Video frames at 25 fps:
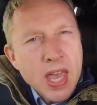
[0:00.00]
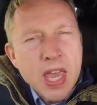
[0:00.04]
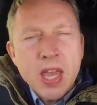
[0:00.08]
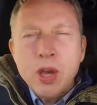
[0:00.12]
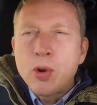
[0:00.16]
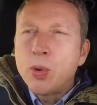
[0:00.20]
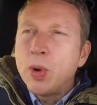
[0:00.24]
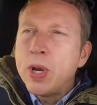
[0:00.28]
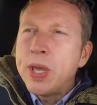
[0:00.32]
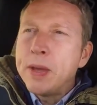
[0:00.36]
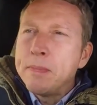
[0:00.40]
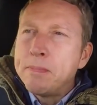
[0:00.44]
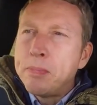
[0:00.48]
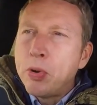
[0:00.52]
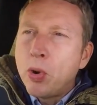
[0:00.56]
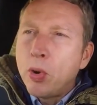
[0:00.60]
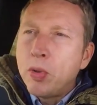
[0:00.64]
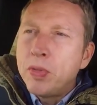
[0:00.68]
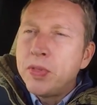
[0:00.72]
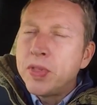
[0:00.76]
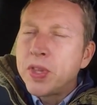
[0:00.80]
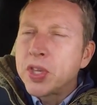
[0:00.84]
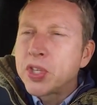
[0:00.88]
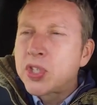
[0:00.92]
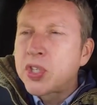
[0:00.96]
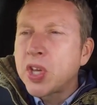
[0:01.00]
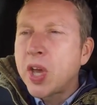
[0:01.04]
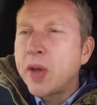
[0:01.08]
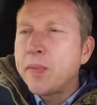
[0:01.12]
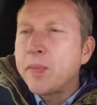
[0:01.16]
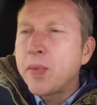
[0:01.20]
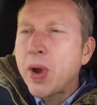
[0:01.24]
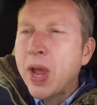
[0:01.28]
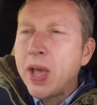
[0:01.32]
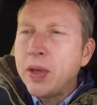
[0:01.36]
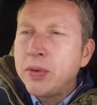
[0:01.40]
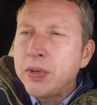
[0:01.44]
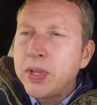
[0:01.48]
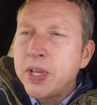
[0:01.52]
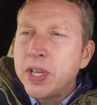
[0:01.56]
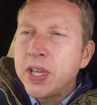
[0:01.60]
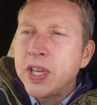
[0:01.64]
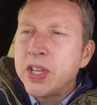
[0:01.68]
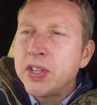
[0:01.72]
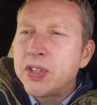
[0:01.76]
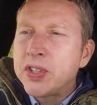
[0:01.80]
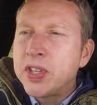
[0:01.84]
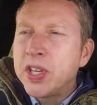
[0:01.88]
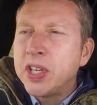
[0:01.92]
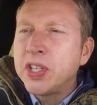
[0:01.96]
Equally important this time
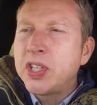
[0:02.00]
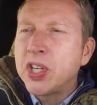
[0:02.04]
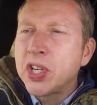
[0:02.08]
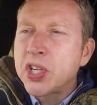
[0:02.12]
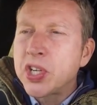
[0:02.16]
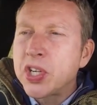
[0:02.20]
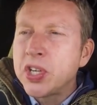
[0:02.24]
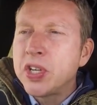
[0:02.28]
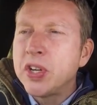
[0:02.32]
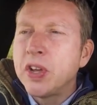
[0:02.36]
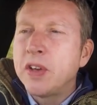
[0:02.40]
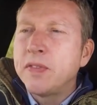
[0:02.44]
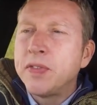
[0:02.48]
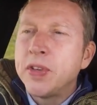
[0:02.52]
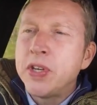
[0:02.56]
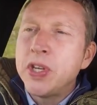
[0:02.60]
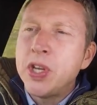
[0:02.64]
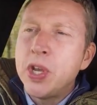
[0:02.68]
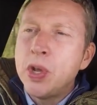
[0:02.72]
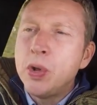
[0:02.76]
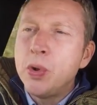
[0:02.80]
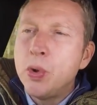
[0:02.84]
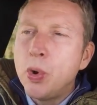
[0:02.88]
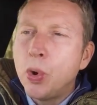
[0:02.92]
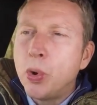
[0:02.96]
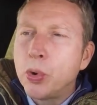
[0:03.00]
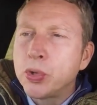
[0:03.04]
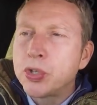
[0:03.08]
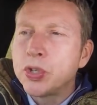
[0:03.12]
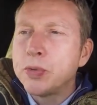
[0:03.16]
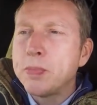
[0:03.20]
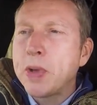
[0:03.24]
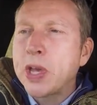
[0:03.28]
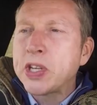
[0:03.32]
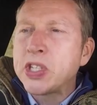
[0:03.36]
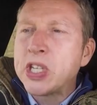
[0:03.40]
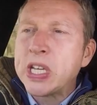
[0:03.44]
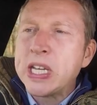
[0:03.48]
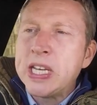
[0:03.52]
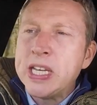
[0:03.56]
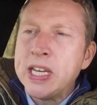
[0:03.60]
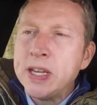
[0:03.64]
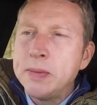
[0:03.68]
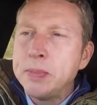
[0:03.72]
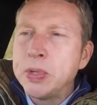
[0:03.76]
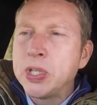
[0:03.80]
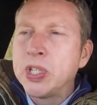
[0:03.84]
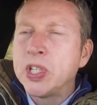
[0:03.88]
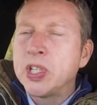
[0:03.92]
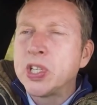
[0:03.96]
round is the addition of a new automatic
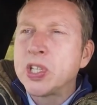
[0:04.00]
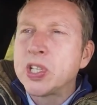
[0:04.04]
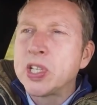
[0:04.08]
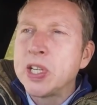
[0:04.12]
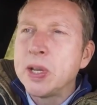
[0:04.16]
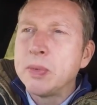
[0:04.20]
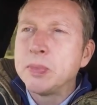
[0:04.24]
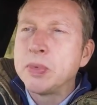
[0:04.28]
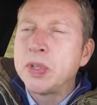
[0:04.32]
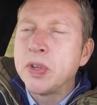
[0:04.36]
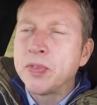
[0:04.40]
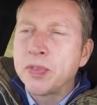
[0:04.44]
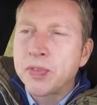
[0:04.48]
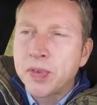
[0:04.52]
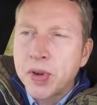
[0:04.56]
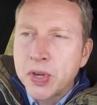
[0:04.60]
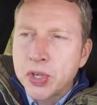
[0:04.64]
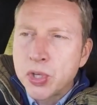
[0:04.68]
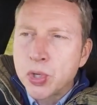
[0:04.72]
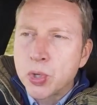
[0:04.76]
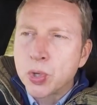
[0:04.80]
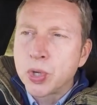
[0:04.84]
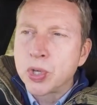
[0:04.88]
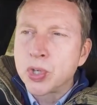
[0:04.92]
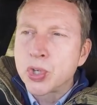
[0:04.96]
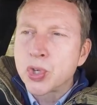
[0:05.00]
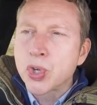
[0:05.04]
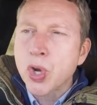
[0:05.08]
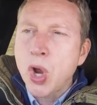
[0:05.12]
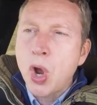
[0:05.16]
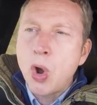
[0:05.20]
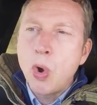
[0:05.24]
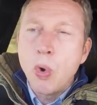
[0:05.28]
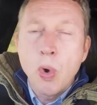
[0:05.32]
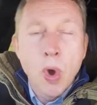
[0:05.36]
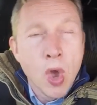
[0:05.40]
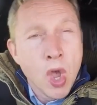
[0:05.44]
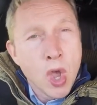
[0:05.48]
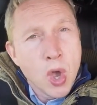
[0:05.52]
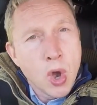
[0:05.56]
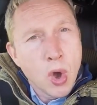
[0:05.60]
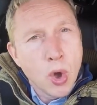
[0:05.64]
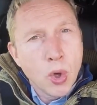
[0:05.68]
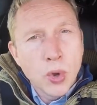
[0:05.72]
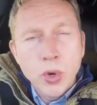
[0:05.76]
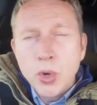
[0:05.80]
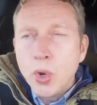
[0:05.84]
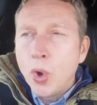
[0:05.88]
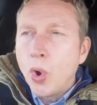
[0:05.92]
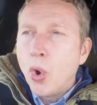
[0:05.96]
limited slip differential control
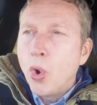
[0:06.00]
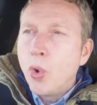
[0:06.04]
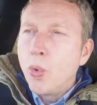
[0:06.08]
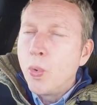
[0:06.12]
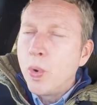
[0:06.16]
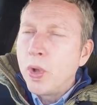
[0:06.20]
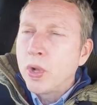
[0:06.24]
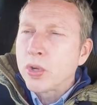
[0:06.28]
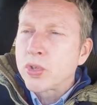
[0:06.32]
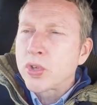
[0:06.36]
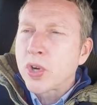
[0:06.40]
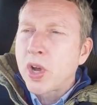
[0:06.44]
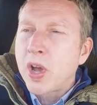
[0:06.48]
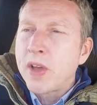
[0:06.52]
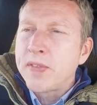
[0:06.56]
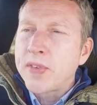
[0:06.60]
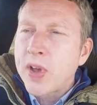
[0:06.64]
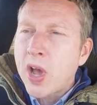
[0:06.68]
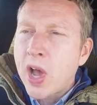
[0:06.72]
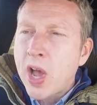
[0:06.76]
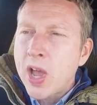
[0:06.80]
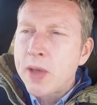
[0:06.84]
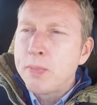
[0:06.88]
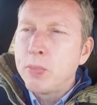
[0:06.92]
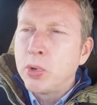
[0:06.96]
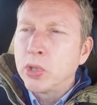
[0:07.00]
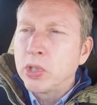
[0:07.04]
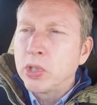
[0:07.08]
on all-wheel drive i